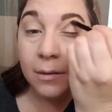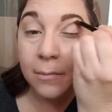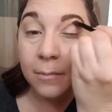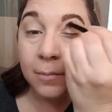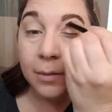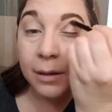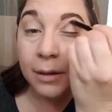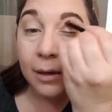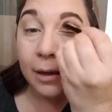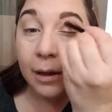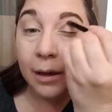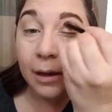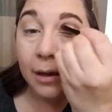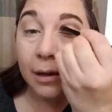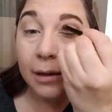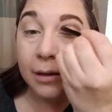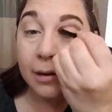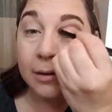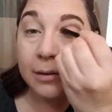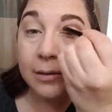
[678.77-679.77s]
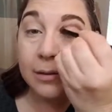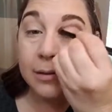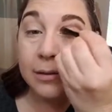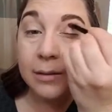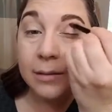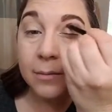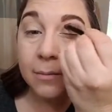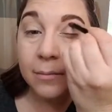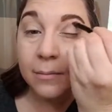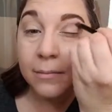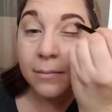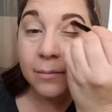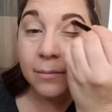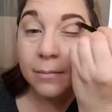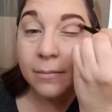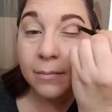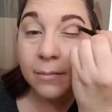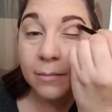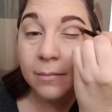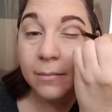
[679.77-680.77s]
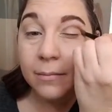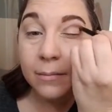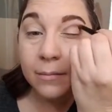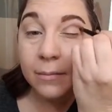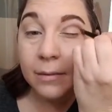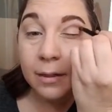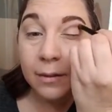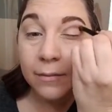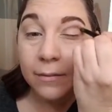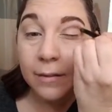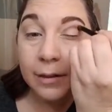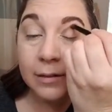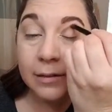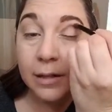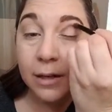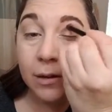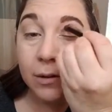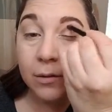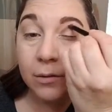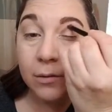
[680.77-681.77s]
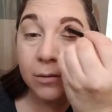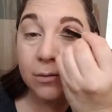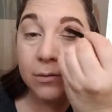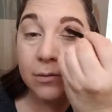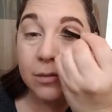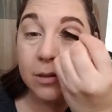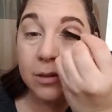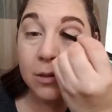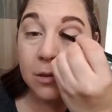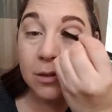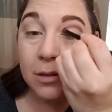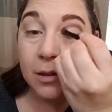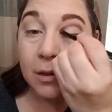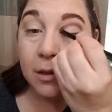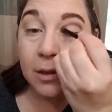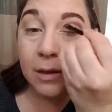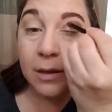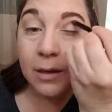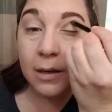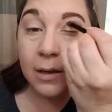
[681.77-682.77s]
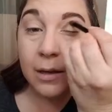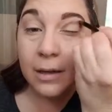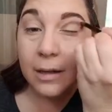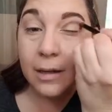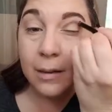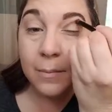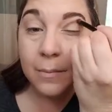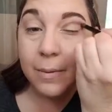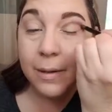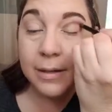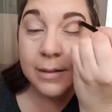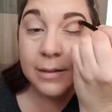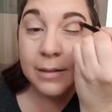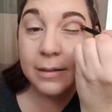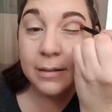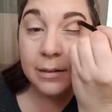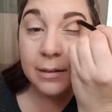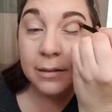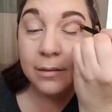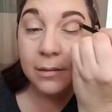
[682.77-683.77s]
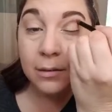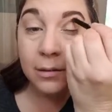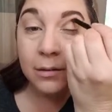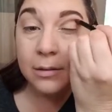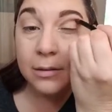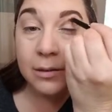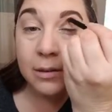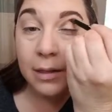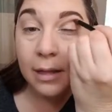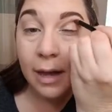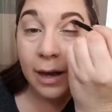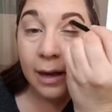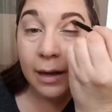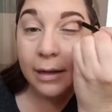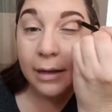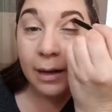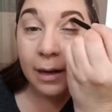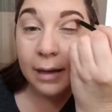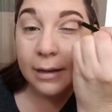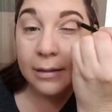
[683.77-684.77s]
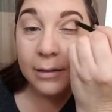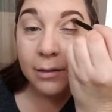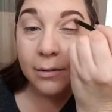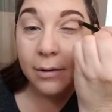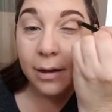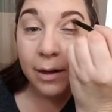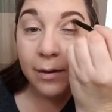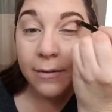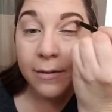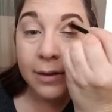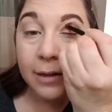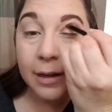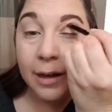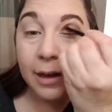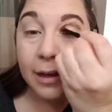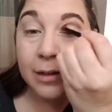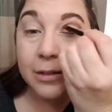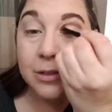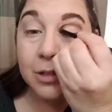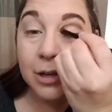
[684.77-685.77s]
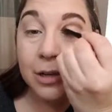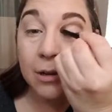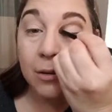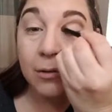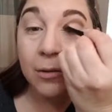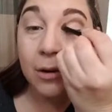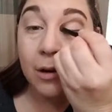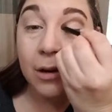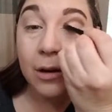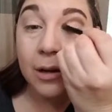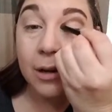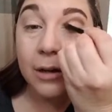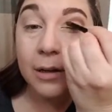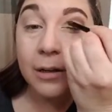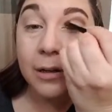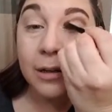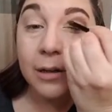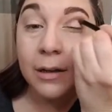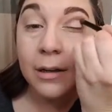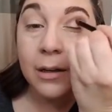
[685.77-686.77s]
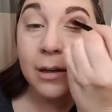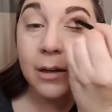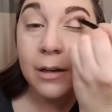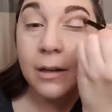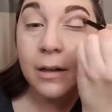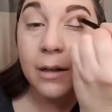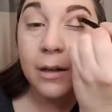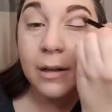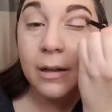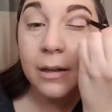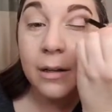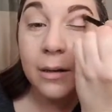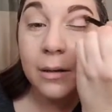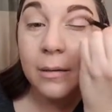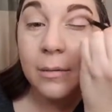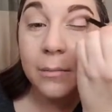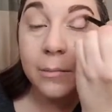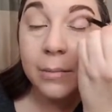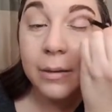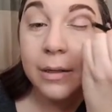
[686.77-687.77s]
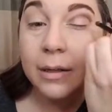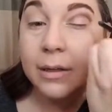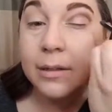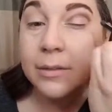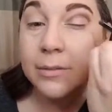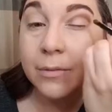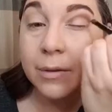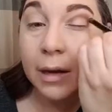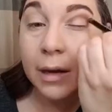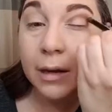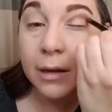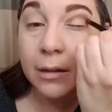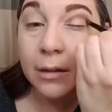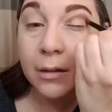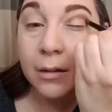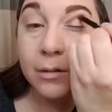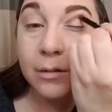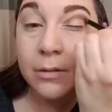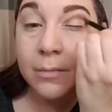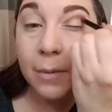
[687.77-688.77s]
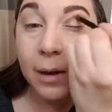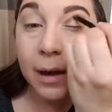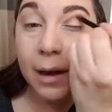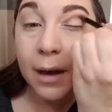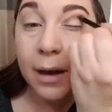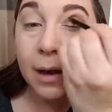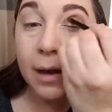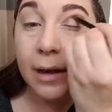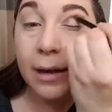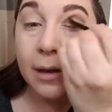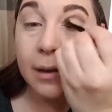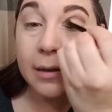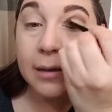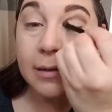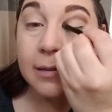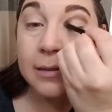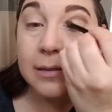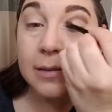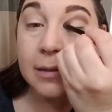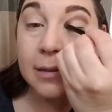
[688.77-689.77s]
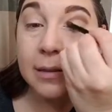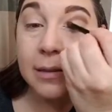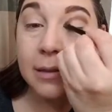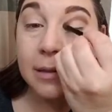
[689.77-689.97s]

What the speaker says: because if I don't, it basically looks like I don't have any eyeshadow on, because when I close my eyes,